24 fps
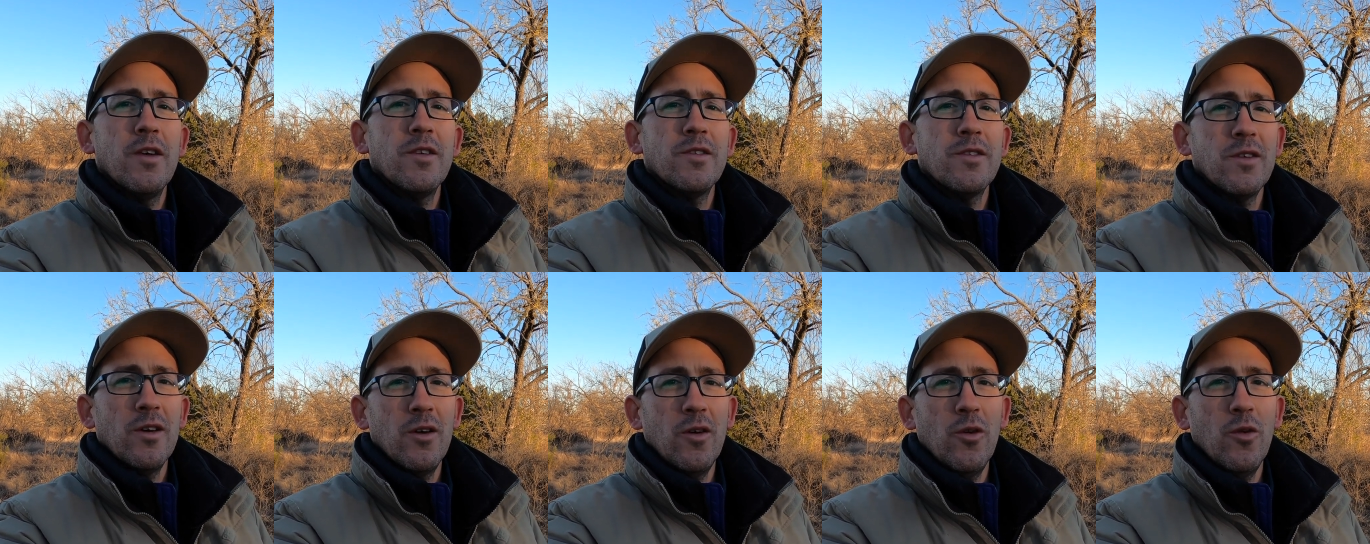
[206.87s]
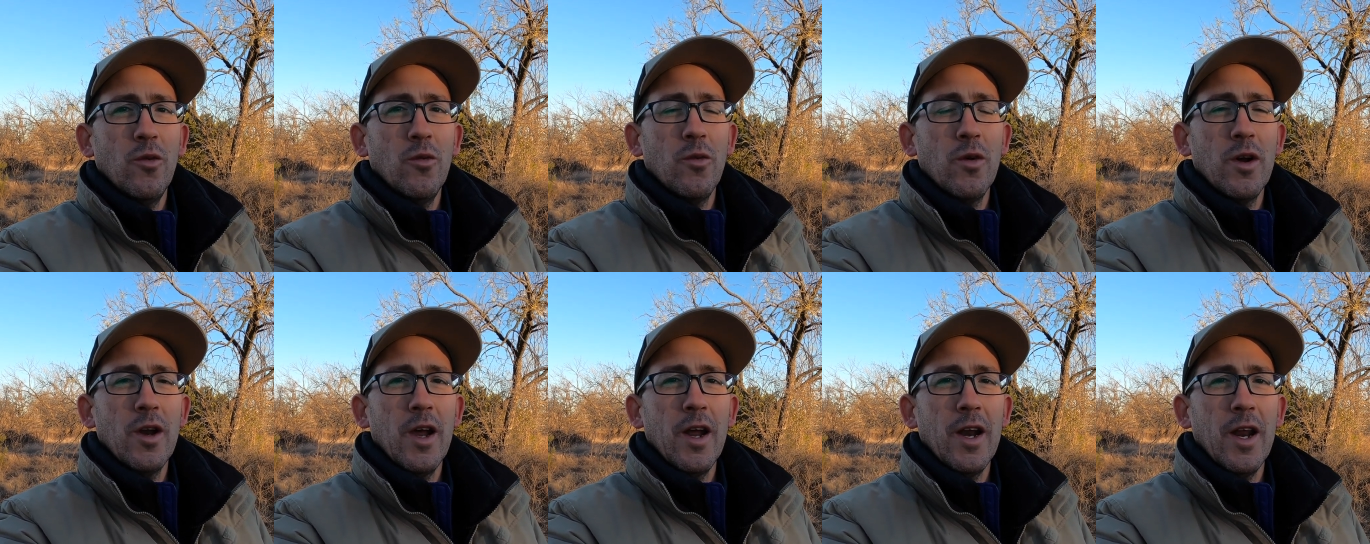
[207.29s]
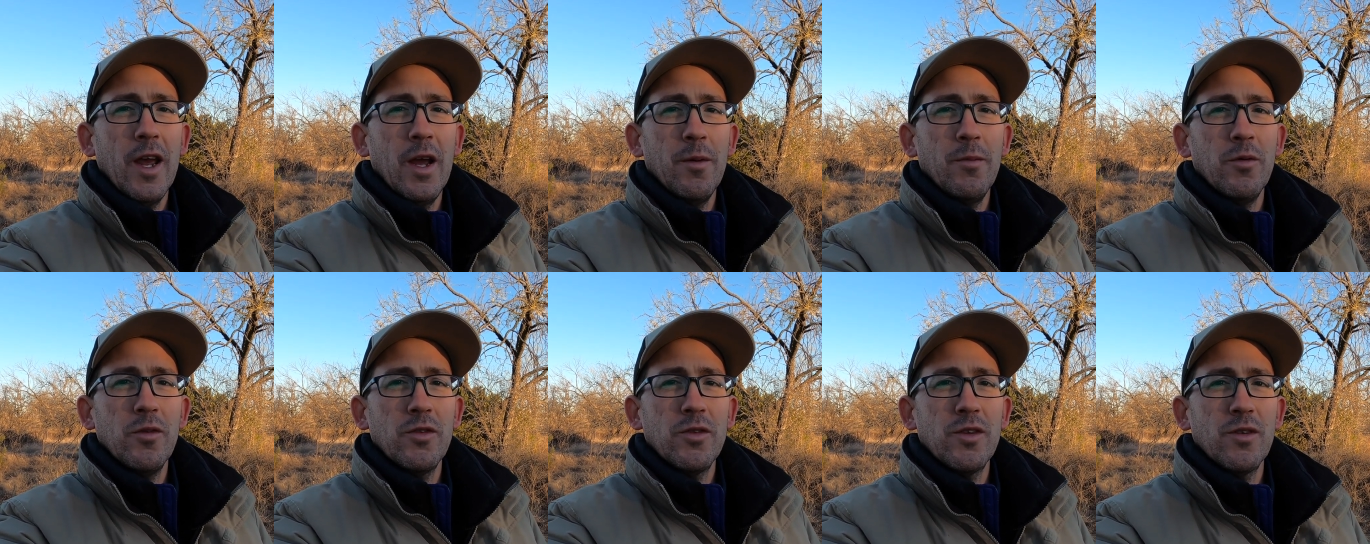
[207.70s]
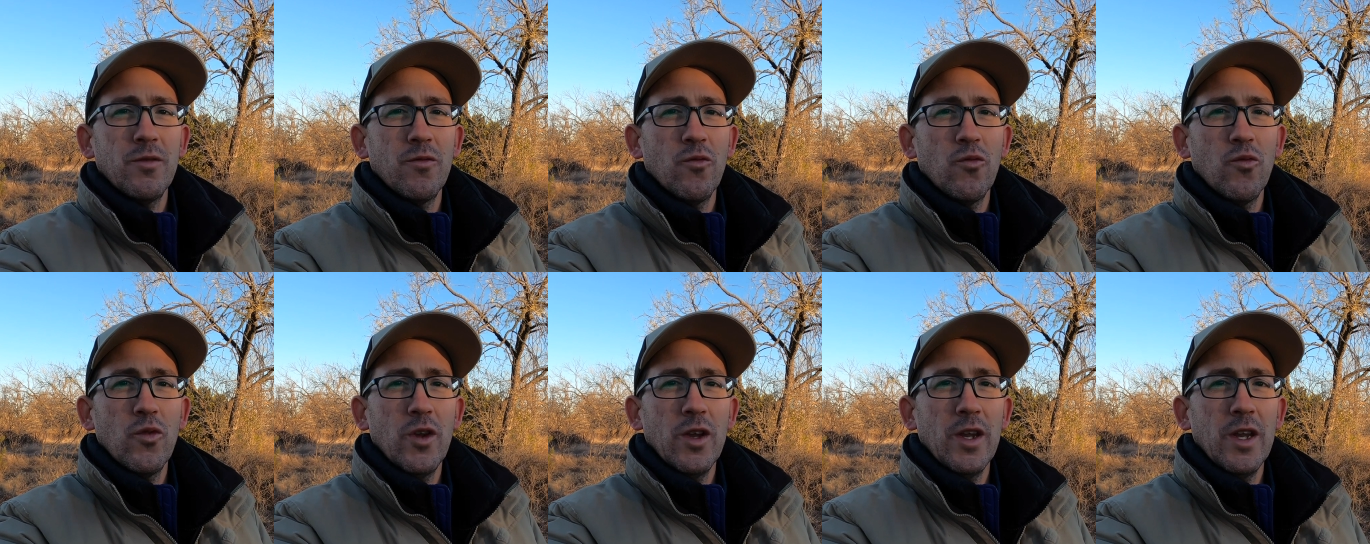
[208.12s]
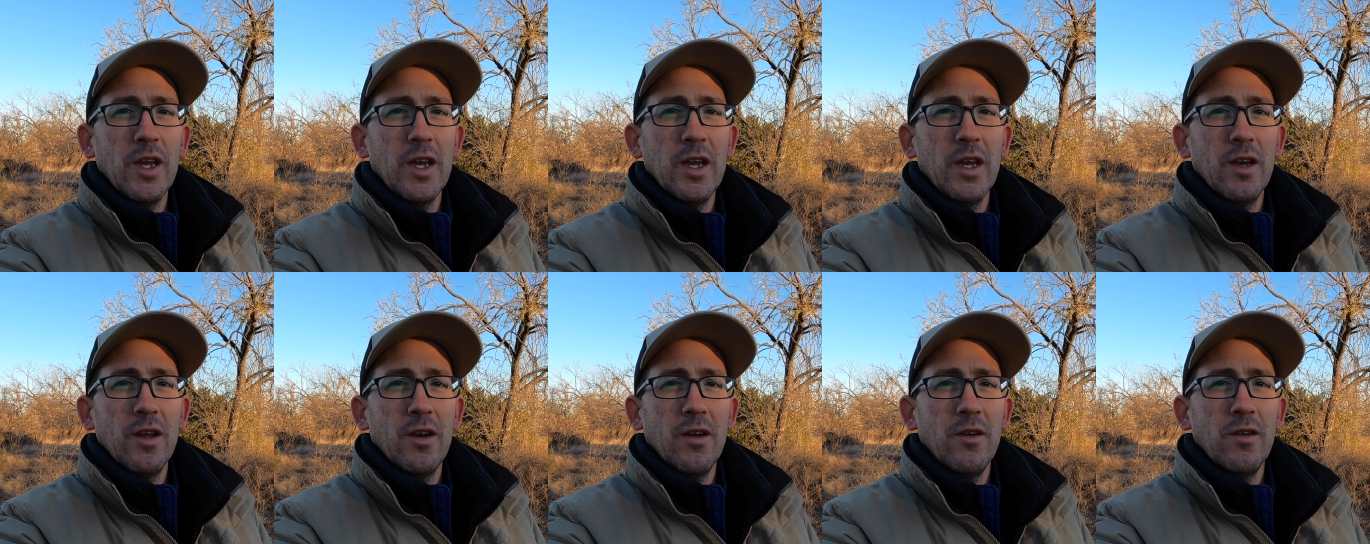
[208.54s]
so we're not able to really
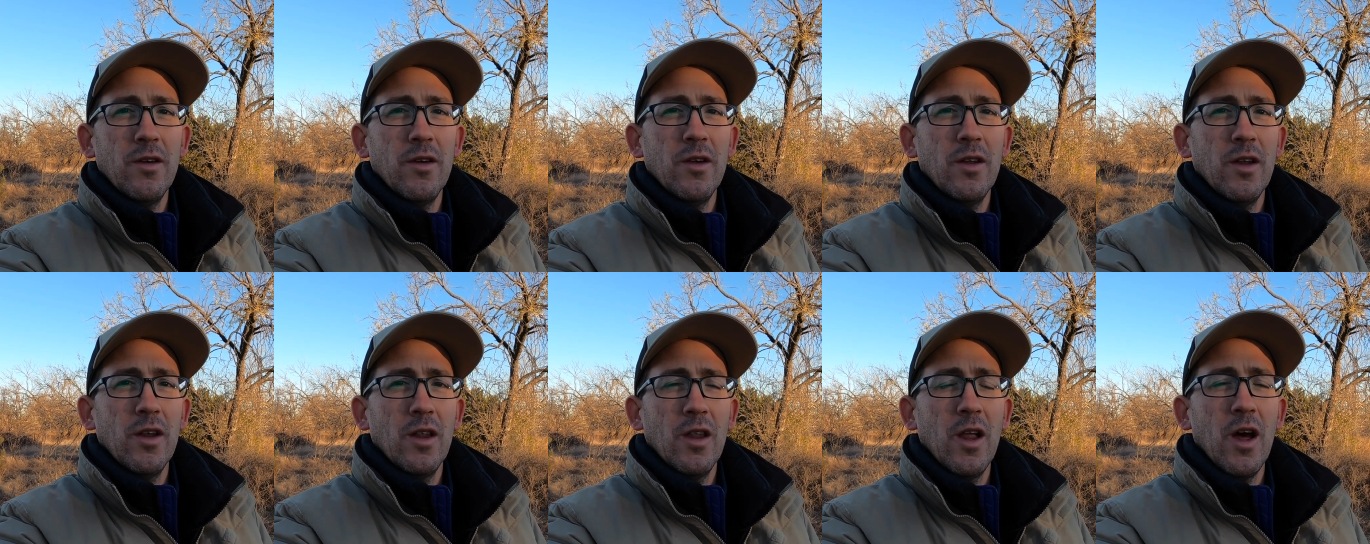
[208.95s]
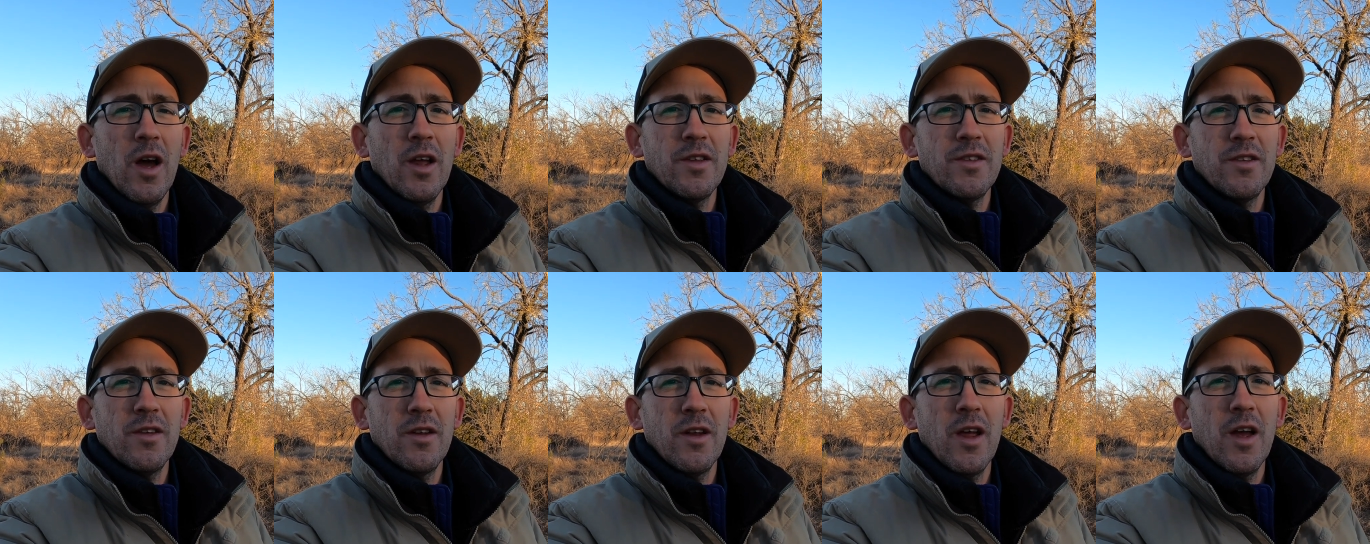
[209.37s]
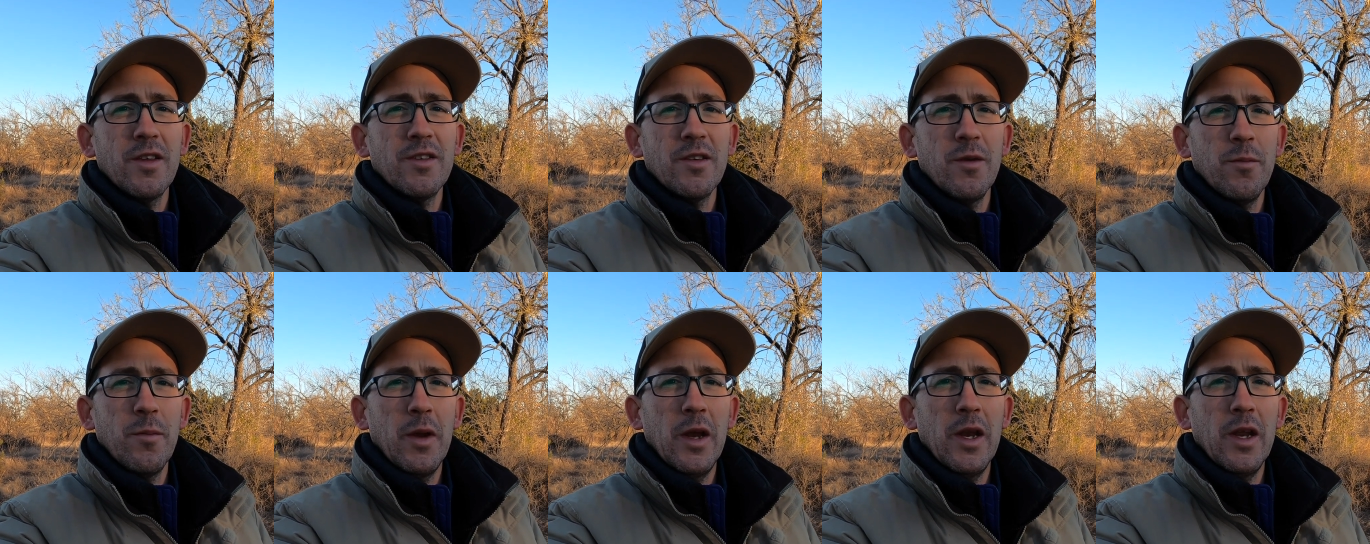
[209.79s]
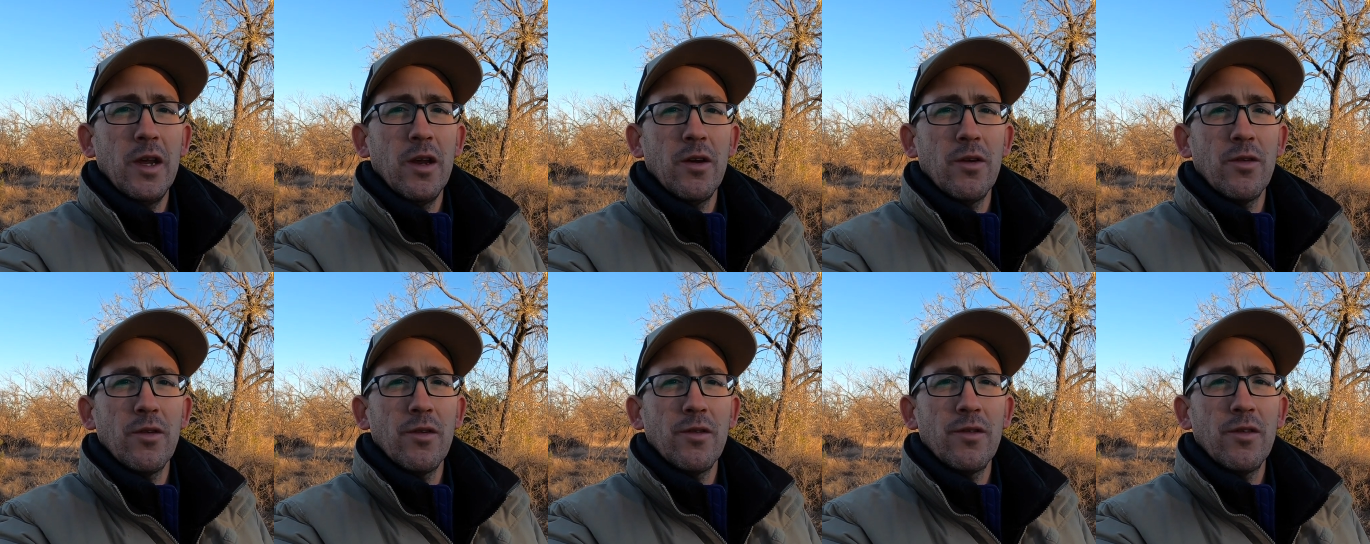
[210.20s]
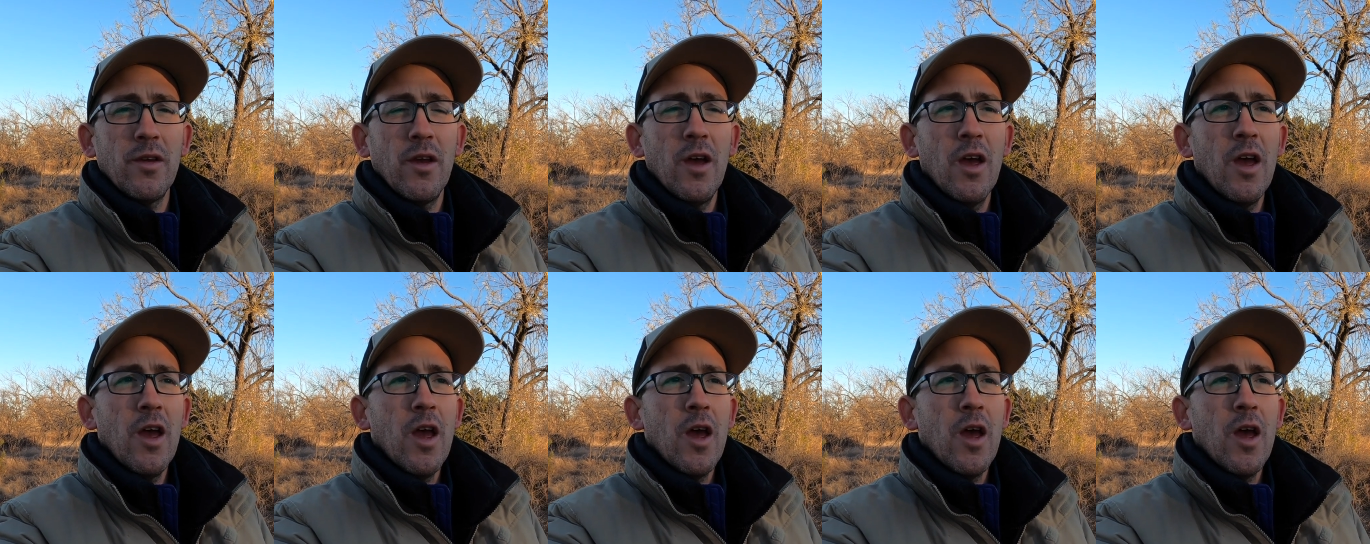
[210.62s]
get lots and lots of meteors,